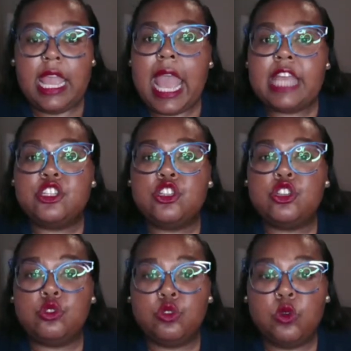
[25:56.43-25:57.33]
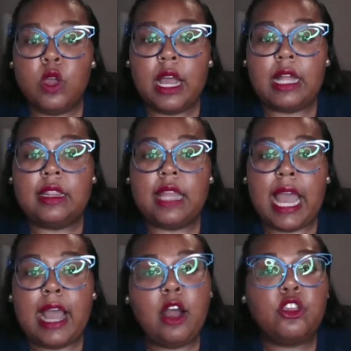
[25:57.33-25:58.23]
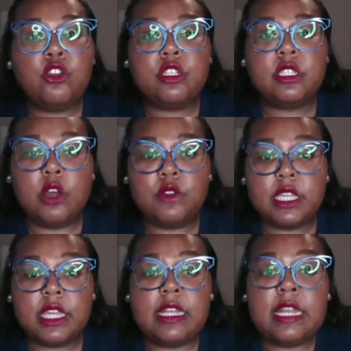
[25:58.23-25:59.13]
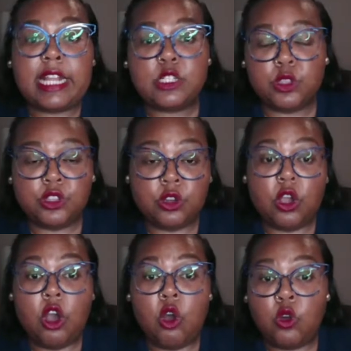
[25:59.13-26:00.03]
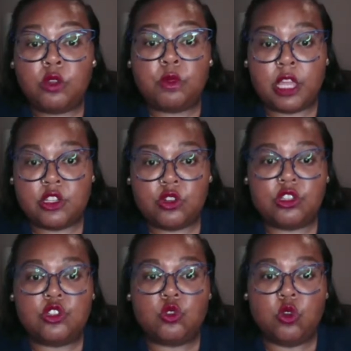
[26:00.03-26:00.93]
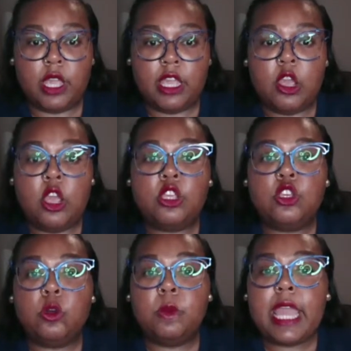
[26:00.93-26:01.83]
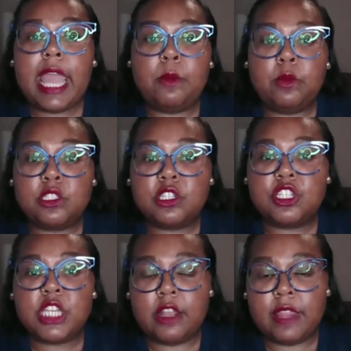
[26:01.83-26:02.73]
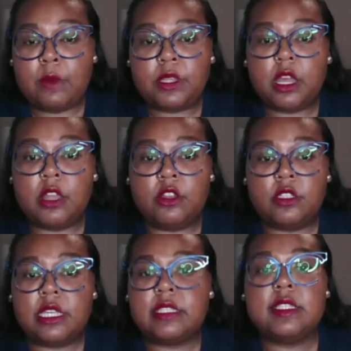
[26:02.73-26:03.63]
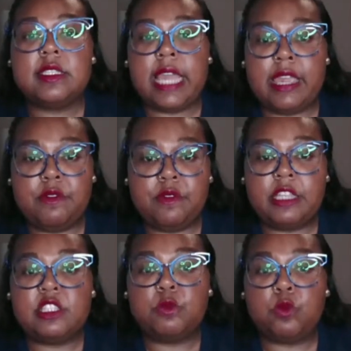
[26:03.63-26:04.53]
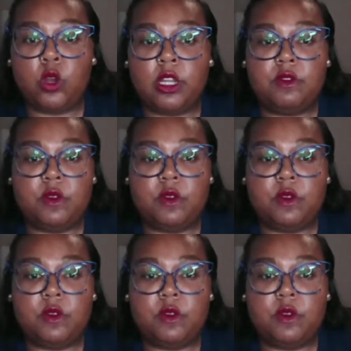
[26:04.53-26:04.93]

As you allow yourself to connect with your own pleasure and joy, you'll be able to share that with others in safe and supportive